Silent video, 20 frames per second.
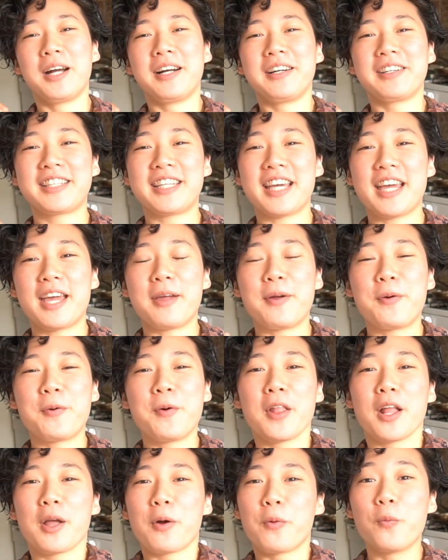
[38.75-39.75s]
Okay,
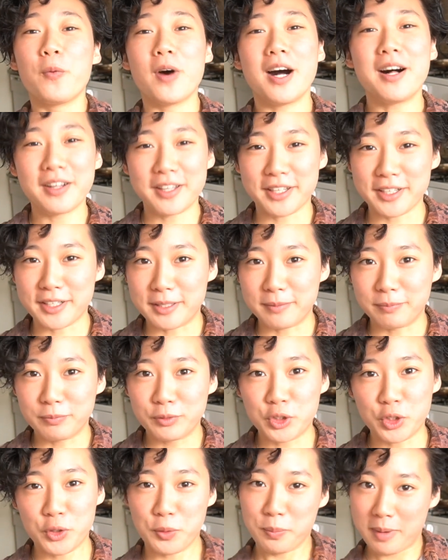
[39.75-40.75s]
welcome
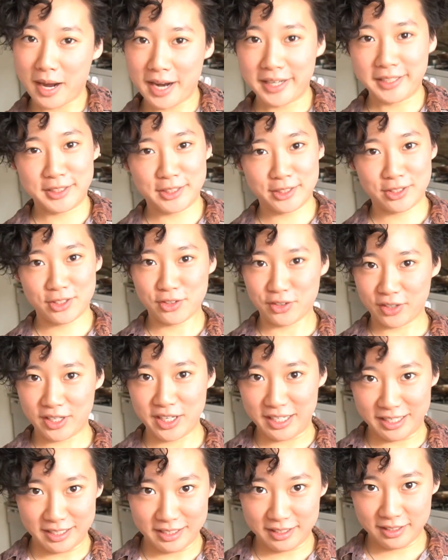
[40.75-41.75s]
to my
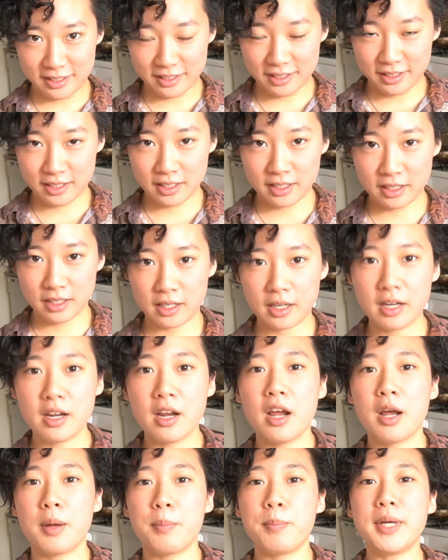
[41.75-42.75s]
screen,
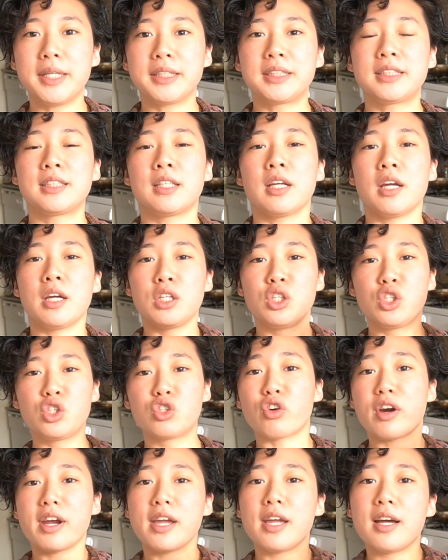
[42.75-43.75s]
Miss
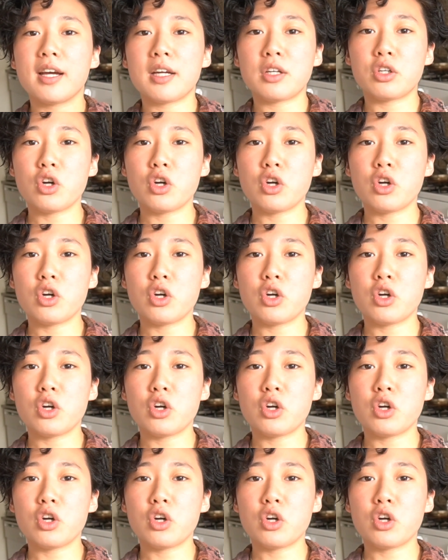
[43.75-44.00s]
Drea